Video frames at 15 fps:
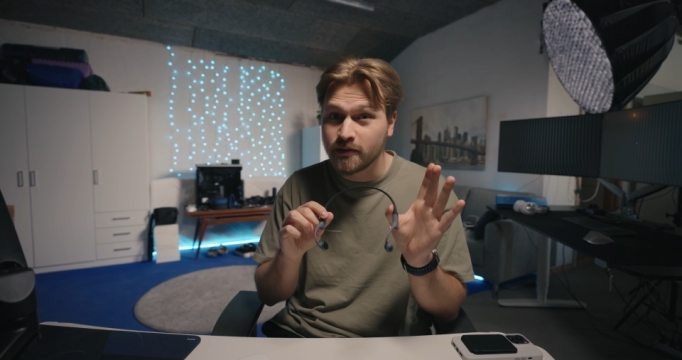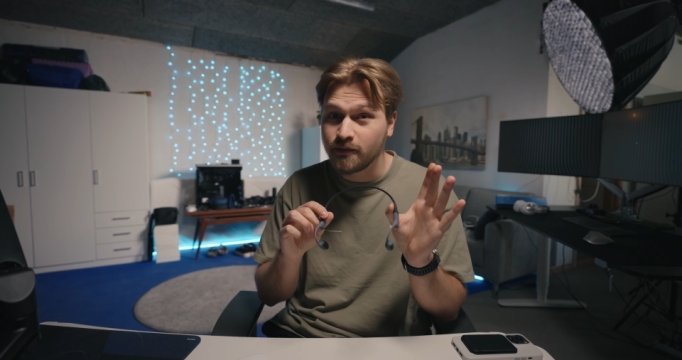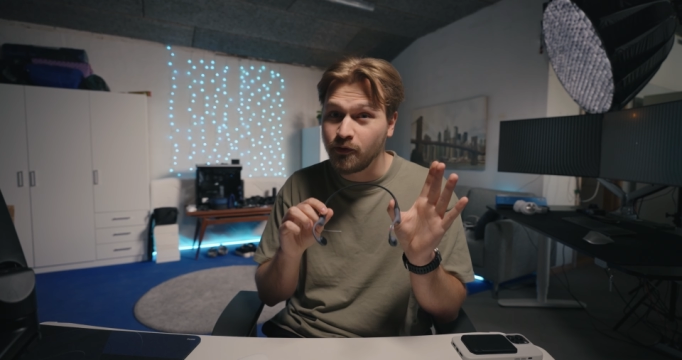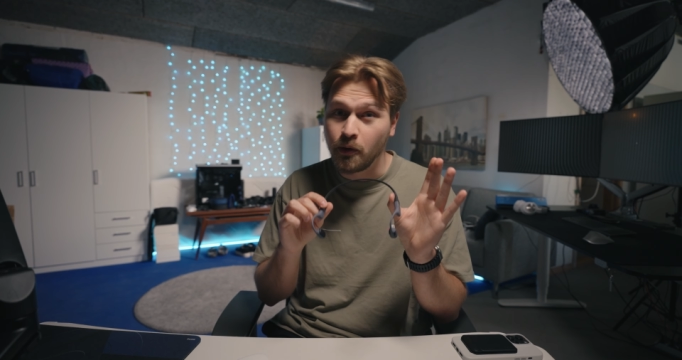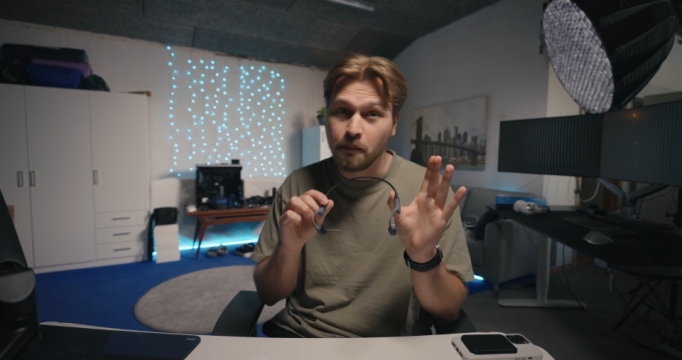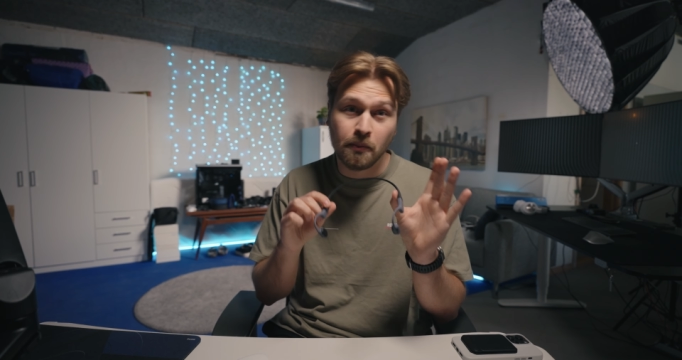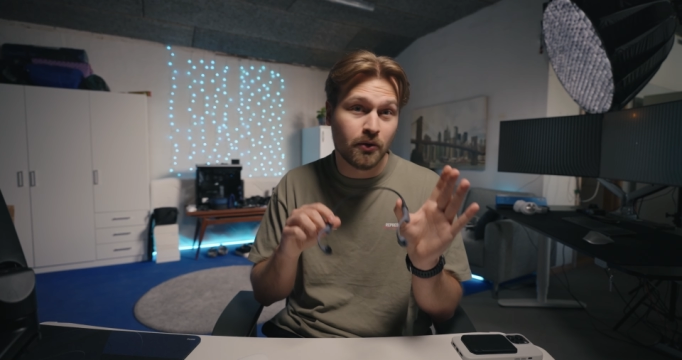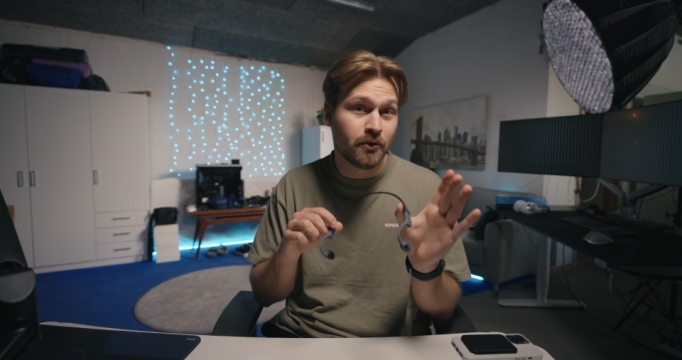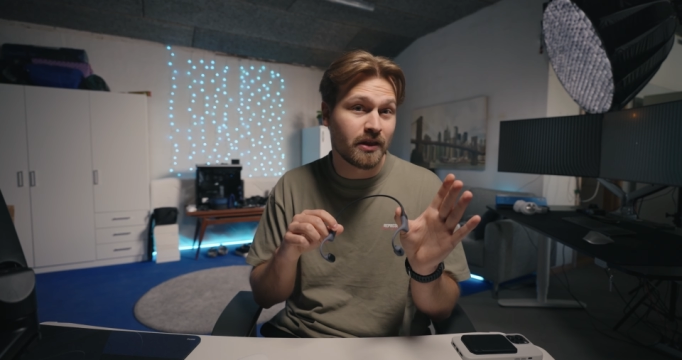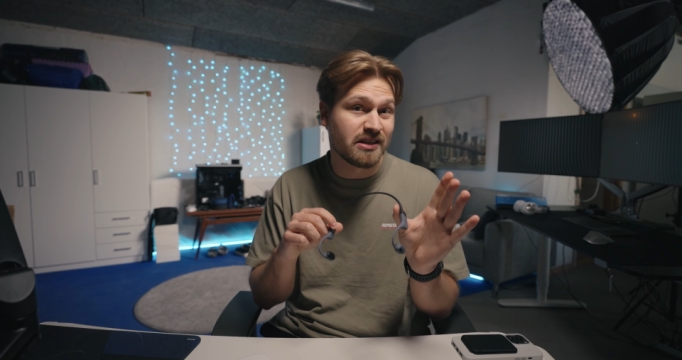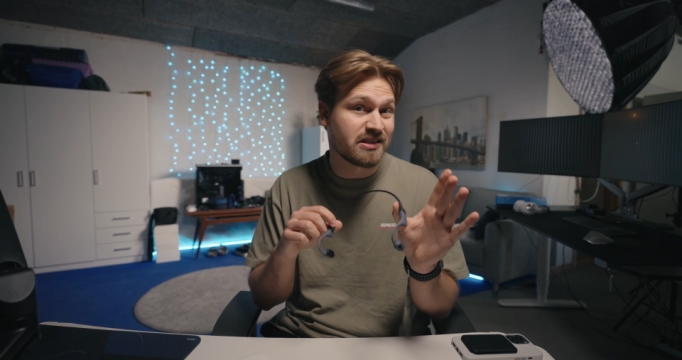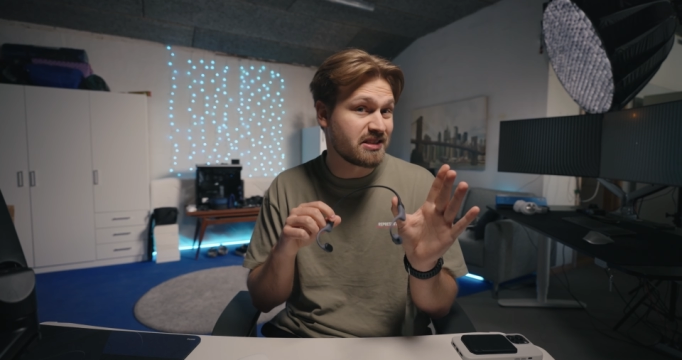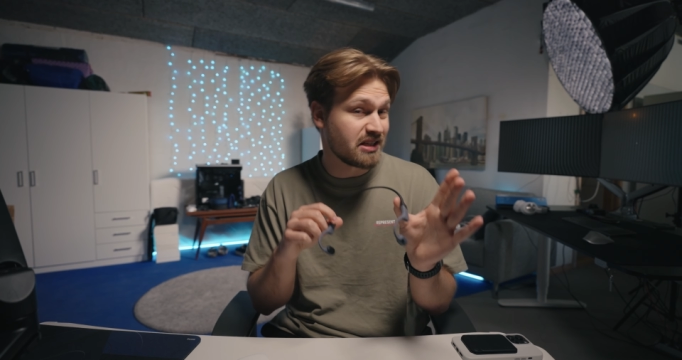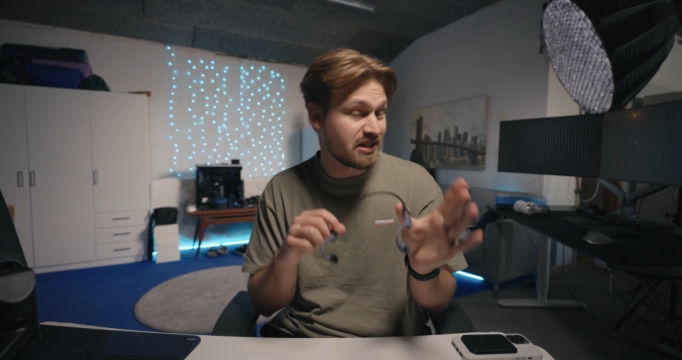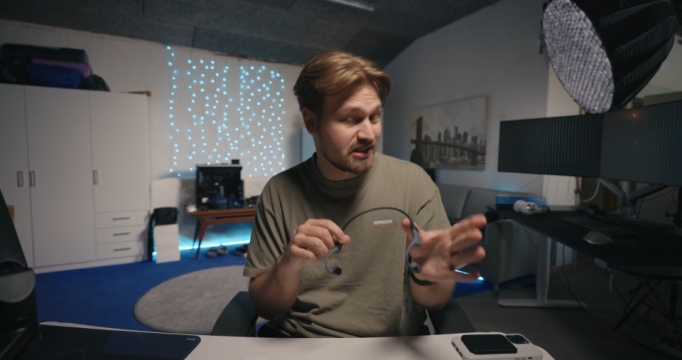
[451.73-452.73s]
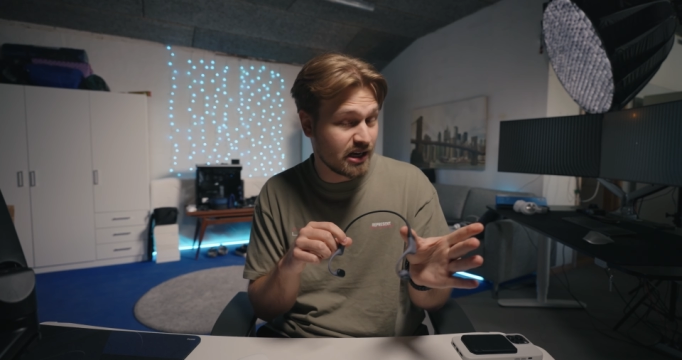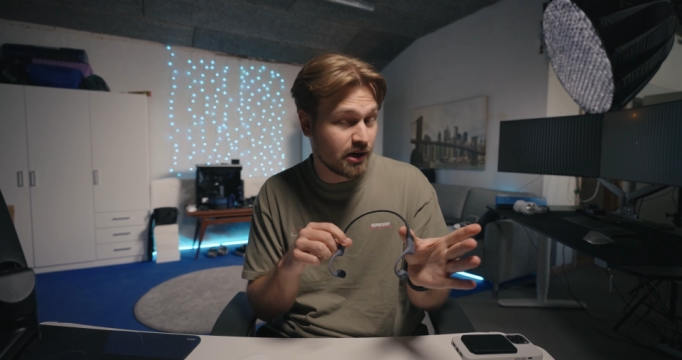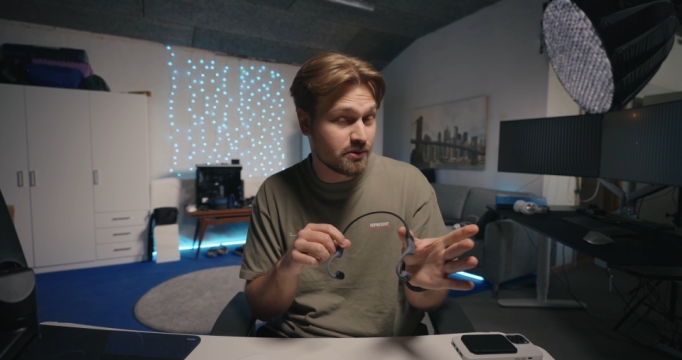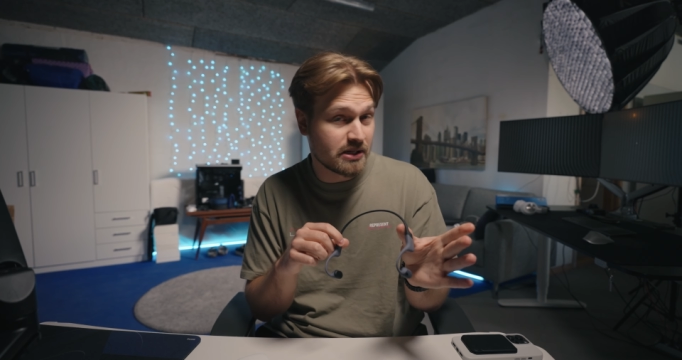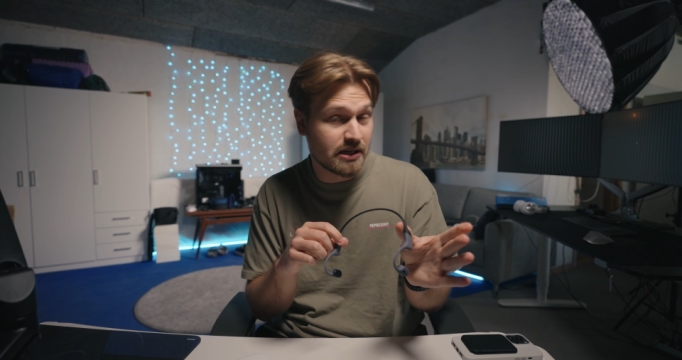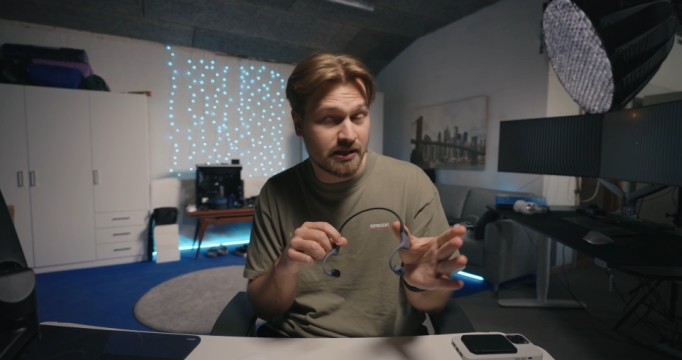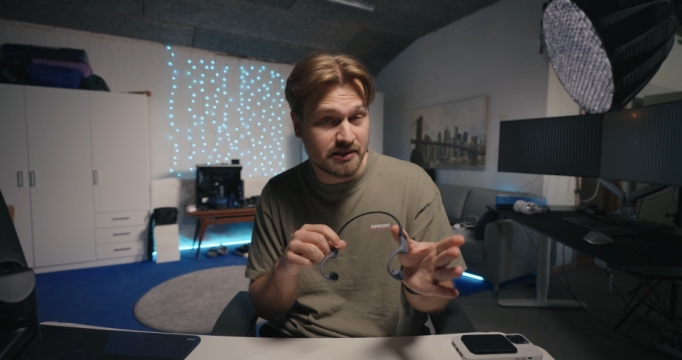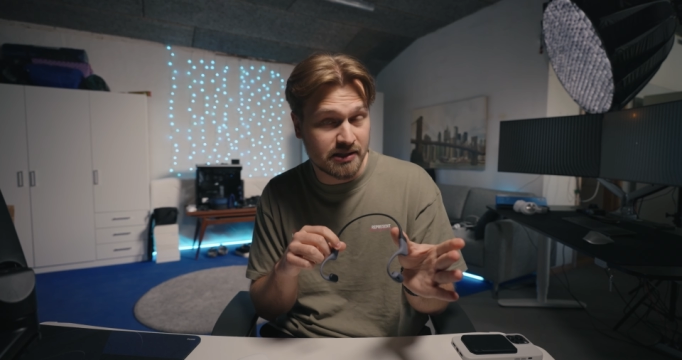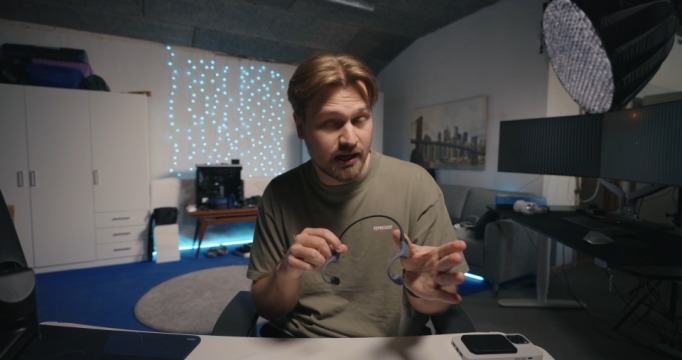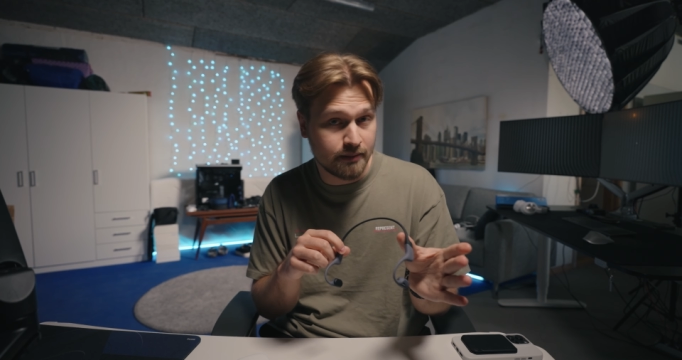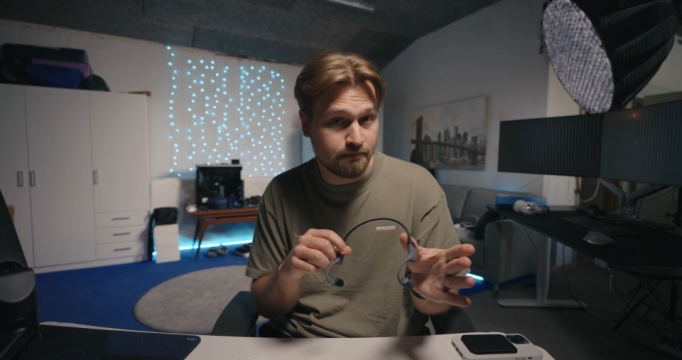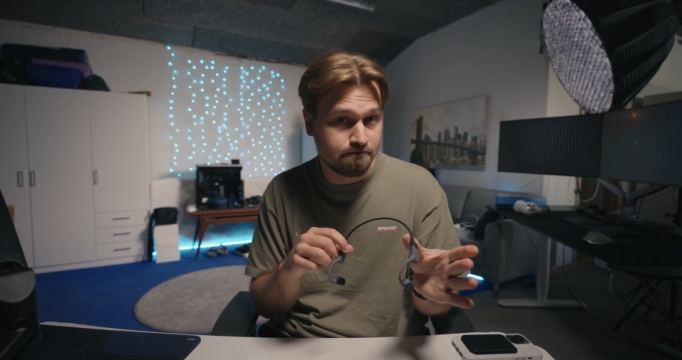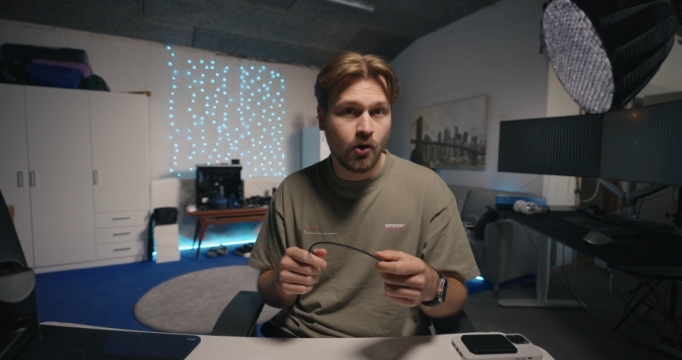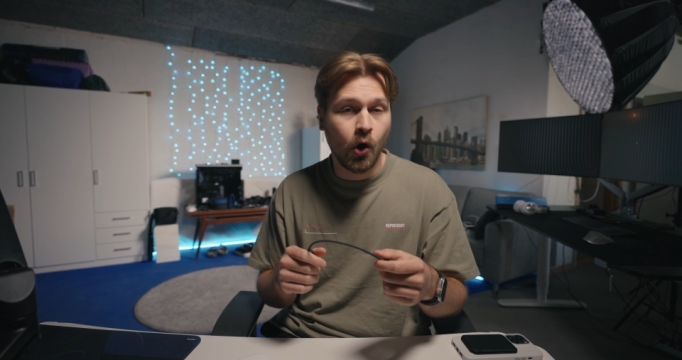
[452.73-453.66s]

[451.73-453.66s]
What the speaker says: for more than 6 hours at a time.